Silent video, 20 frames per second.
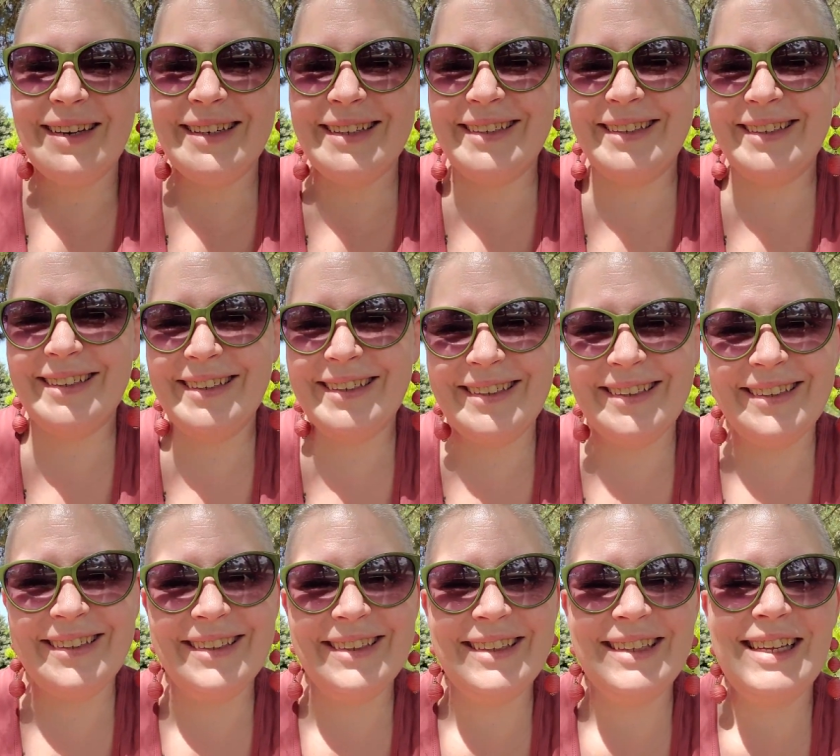
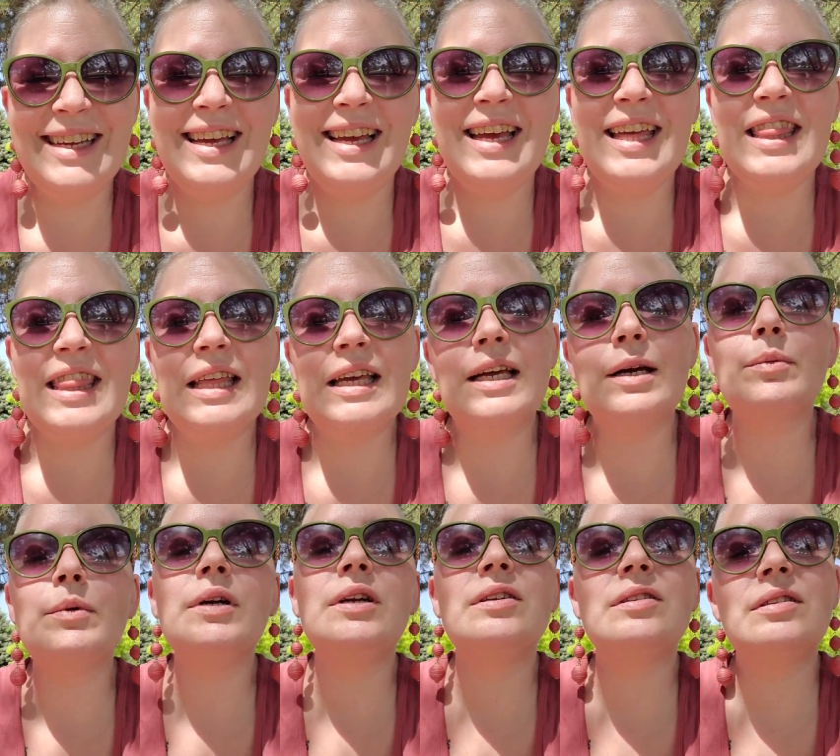I think
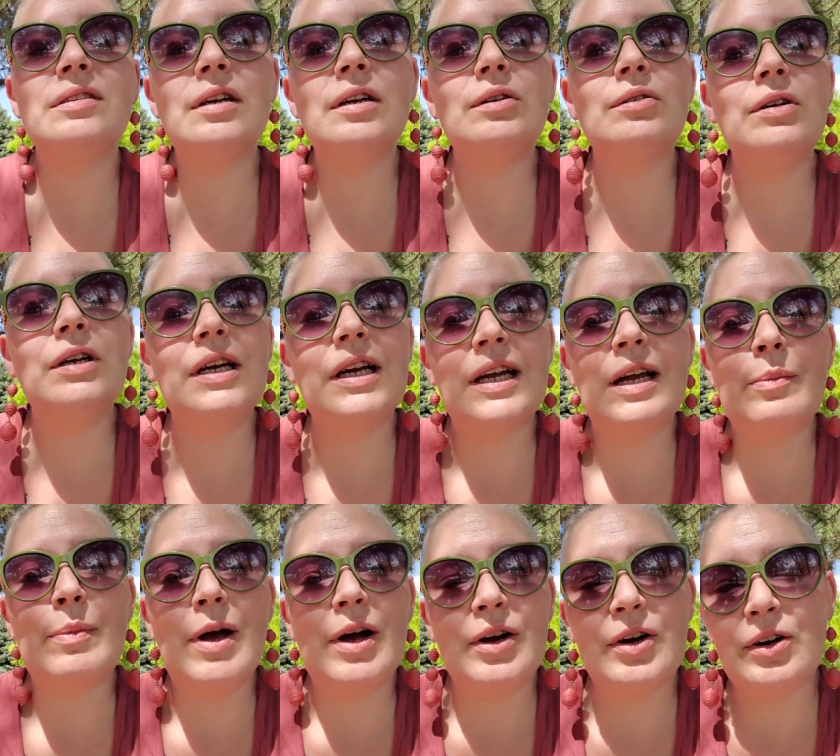I'm going to start reading
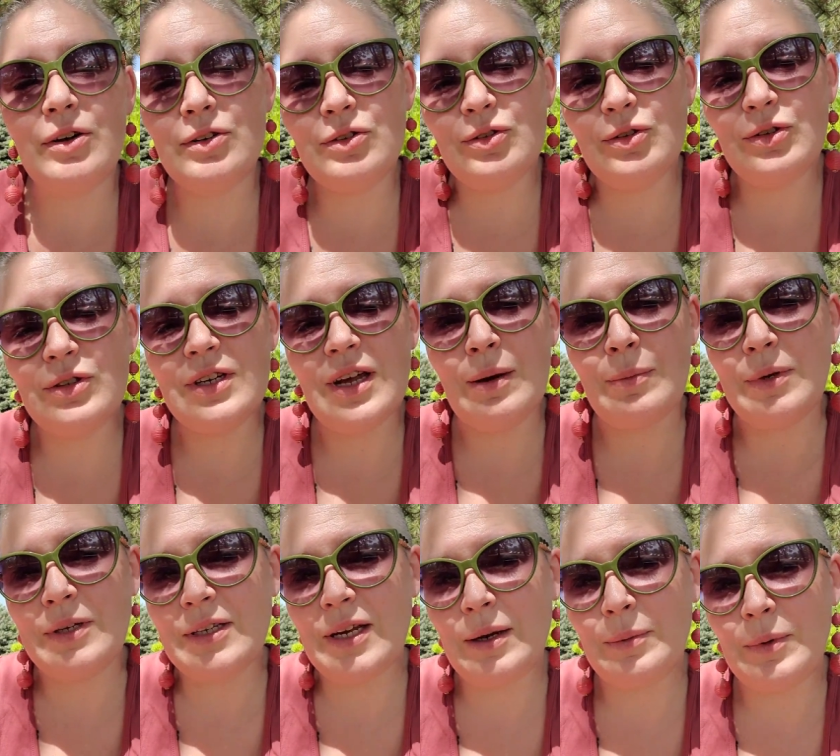about Gertrude
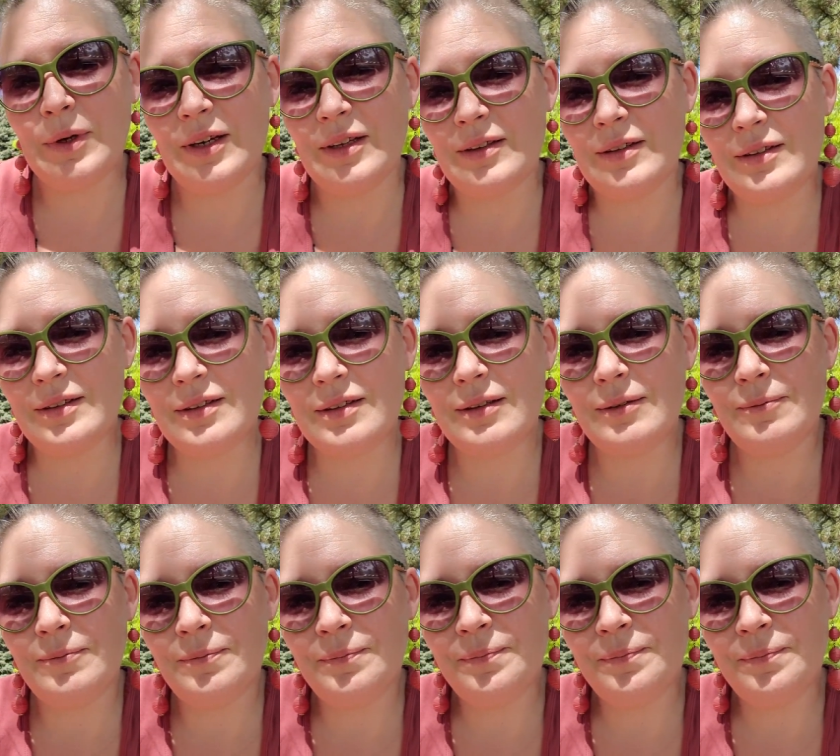Tommy Tompkins.